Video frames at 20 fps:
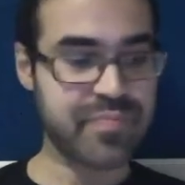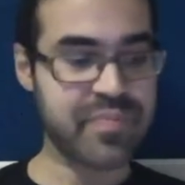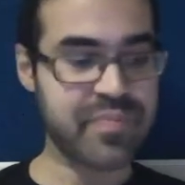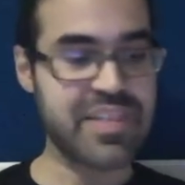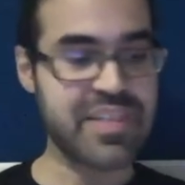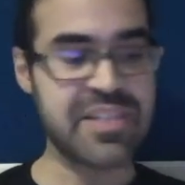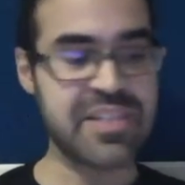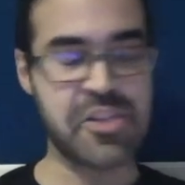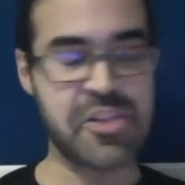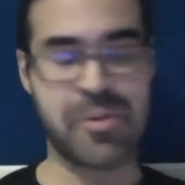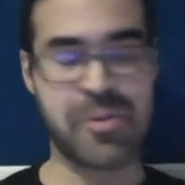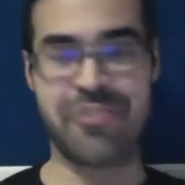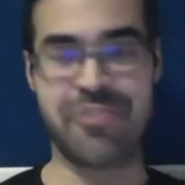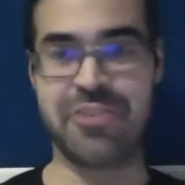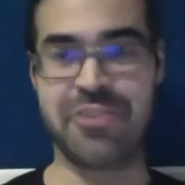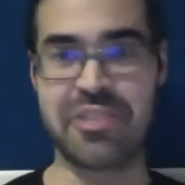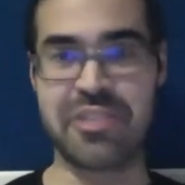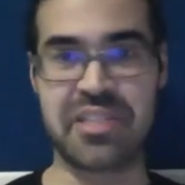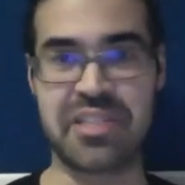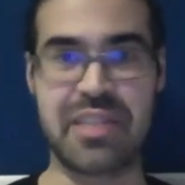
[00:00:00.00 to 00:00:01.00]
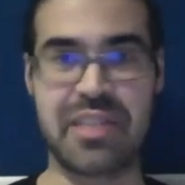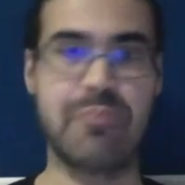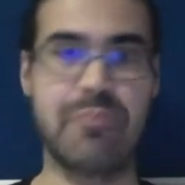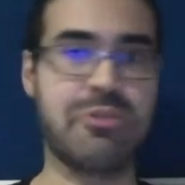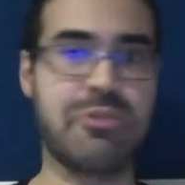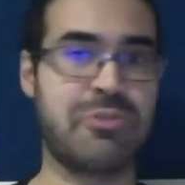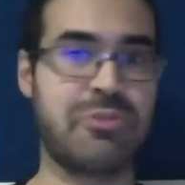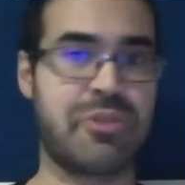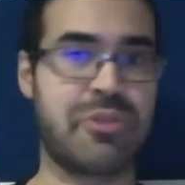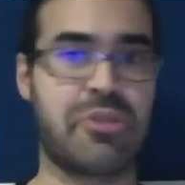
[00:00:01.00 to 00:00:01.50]
So my first attempt
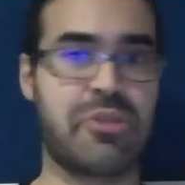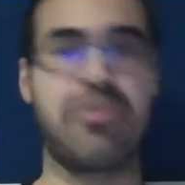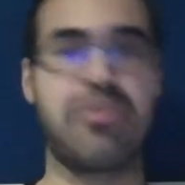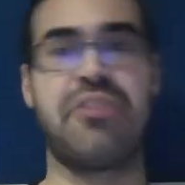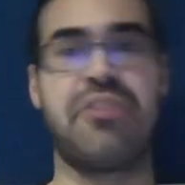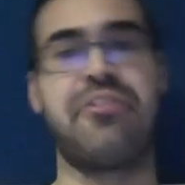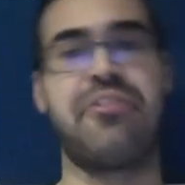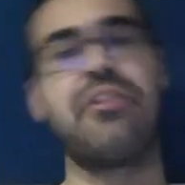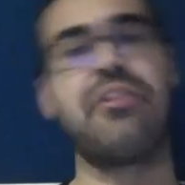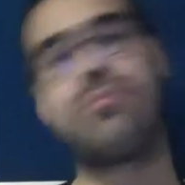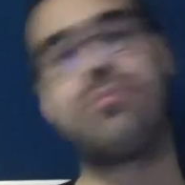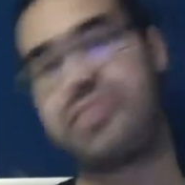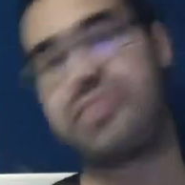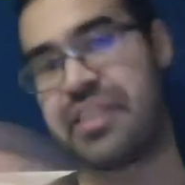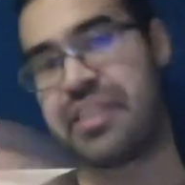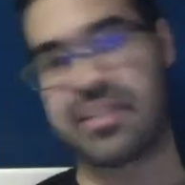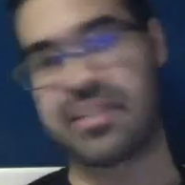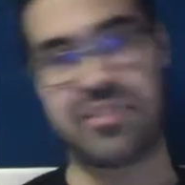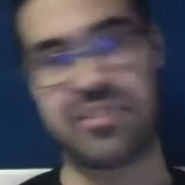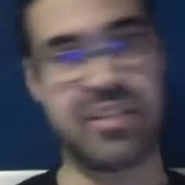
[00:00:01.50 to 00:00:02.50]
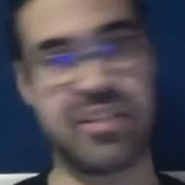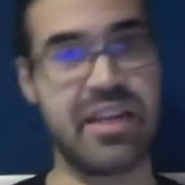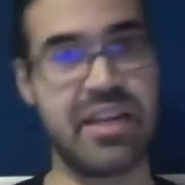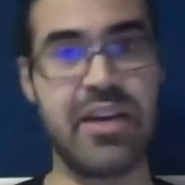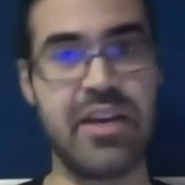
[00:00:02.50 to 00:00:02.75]
was with Open Ethereum, seeing as